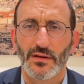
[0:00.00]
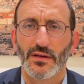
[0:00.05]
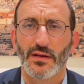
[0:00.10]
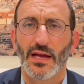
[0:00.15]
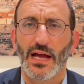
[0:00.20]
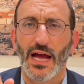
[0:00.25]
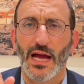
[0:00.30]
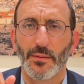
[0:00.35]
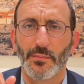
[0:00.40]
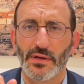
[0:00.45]

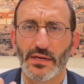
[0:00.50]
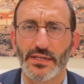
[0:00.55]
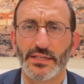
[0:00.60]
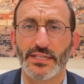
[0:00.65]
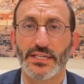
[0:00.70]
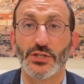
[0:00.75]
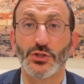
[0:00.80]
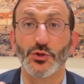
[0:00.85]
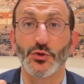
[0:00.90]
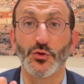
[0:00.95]
our
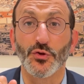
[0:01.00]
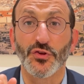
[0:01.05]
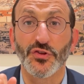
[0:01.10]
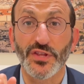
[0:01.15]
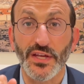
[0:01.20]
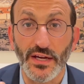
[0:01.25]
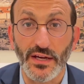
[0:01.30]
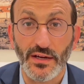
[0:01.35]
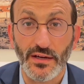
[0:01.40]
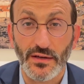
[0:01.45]
ability to
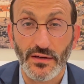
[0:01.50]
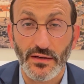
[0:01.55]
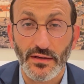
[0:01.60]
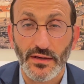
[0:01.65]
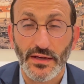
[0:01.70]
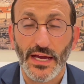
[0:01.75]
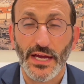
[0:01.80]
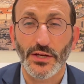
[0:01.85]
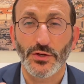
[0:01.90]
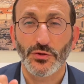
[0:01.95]
think
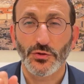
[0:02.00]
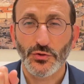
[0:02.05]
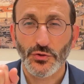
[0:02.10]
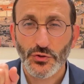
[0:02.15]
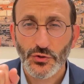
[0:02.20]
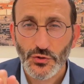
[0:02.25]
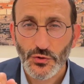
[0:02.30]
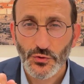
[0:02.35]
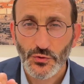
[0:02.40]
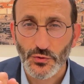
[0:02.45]
and to
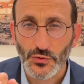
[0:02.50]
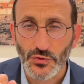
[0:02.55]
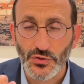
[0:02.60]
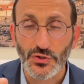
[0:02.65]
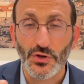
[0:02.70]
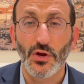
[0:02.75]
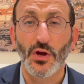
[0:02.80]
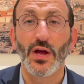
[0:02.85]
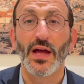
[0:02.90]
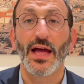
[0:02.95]
choose
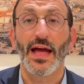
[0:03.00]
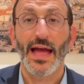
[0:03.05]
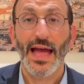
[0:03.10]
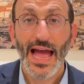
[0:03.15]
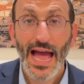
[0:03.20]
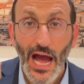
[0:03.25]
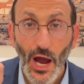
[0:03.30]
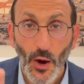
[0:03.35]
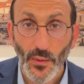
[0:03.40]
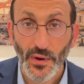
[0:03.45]

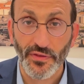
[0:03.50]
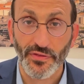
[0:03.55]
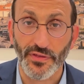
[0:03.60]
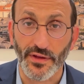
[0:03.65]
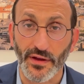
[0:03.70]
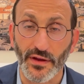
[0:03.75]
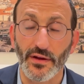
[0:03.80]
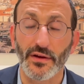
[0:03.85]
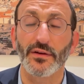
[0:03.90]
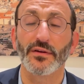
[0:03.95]
how we
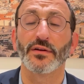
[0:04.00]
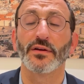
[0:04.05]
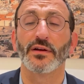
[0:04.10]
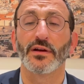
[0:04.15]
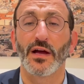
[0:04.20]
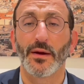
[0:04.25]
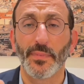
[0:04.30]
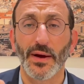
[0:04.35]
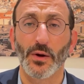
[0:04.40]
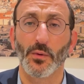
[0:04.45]
think
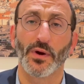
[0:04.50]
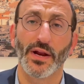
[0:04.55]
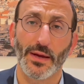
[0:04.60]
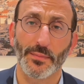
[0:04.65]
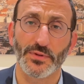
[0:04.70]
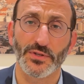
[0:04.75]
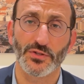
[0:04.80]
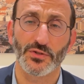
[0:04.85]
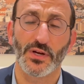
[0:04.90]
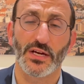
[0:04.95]
about what
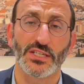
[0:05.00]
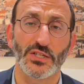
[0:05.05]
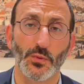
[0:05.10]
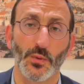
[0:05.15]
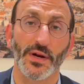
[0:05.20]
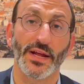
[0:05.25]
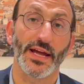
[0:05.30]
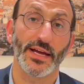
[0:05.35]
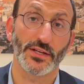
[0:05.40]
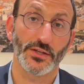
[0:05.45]
happens to us and what
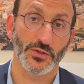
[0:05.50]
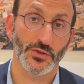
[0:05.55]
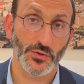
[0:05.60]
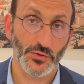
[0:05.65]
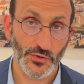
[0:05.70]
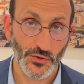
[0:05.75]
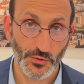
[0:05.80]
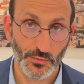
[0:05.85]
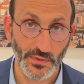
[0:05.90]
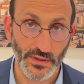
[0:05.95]
our attitude
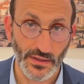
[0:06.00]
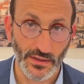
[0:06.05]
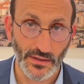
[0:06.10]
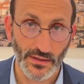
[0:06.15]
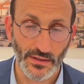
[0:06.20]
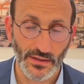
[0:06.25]
should be.